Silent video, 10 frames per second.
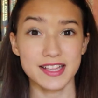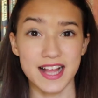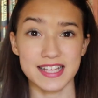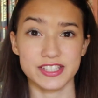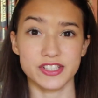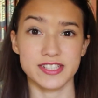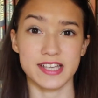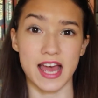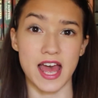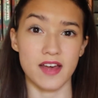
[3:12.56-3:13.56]
The last series
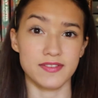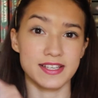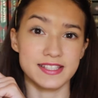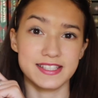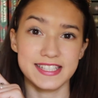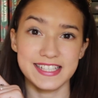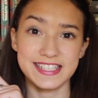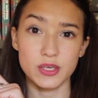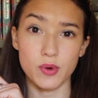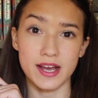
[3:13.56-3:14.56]
I have is
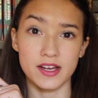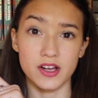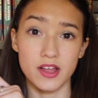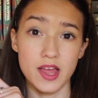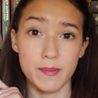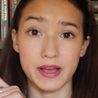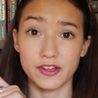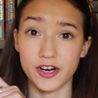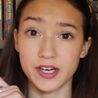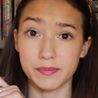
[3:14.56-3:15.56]
ttyl by
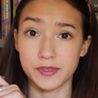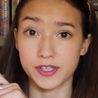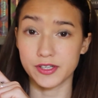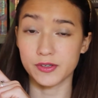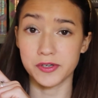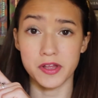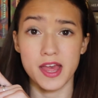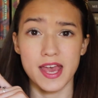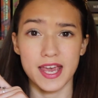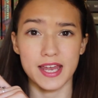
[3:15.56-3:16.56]
Lauren Miracle,
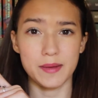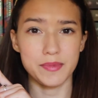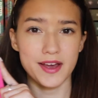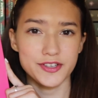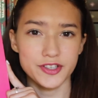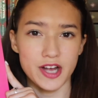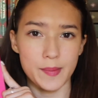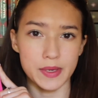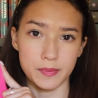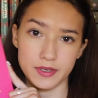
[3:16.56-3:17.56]
and I'm not sure
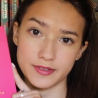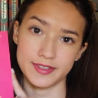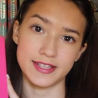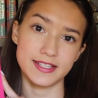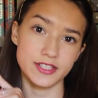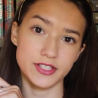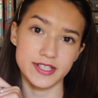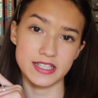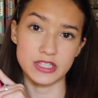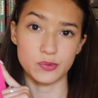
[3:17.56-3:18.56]
how many books are in this
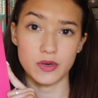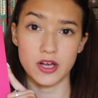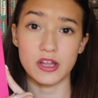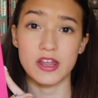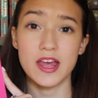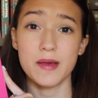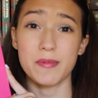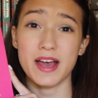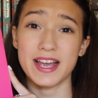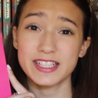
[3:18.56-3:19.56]
series as well,
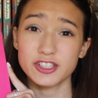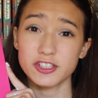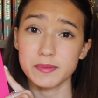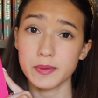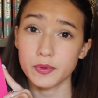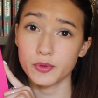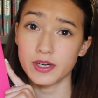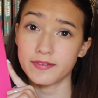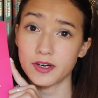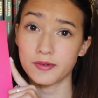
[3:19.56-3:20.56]
but I just remember
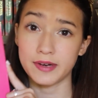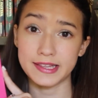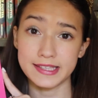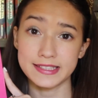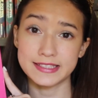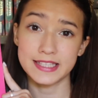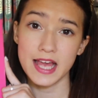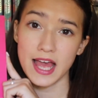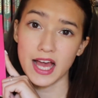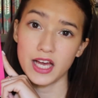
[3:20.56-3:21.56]
whenever I read this,
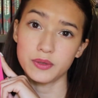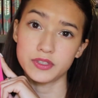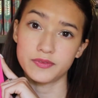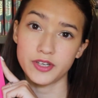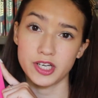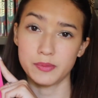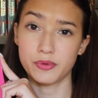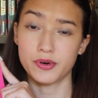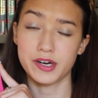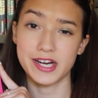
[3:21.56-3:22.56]
I was very
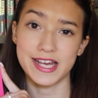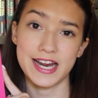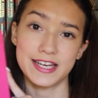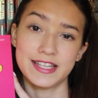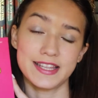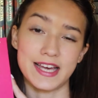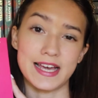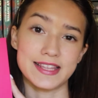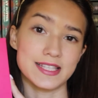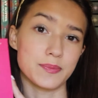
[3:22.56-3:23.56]
bored and I didn't
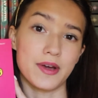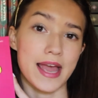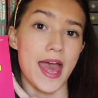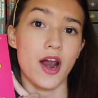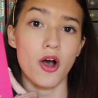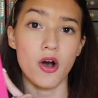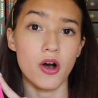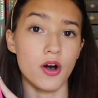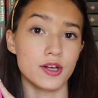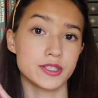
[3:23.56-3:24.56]
like this book at
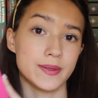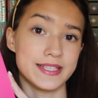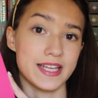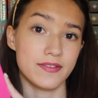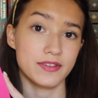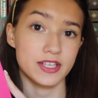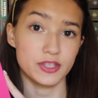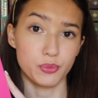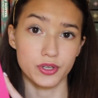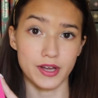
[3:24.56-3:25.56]
all, so I definitely
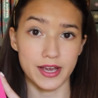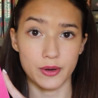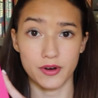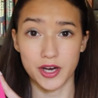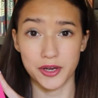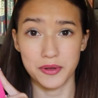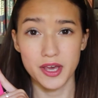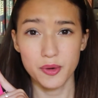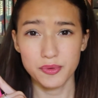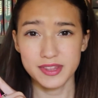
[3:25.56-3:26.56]
will not go on
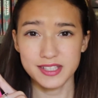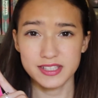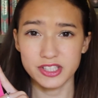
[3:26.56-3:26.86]
with this